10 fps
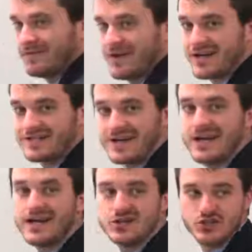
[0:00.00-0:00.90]
if I can say
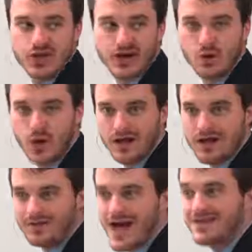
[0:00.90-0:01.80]
it in a generic way
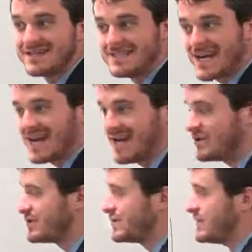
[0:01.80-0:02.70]
like that, the
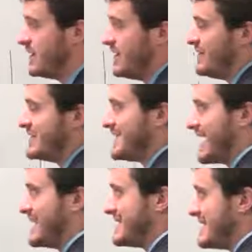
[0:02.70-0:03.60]

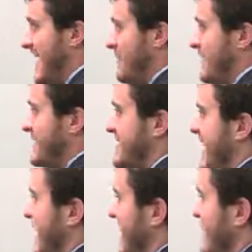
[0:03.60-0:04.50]
second step or the
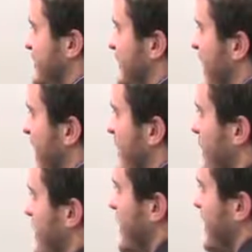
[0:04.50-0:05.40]
second angel now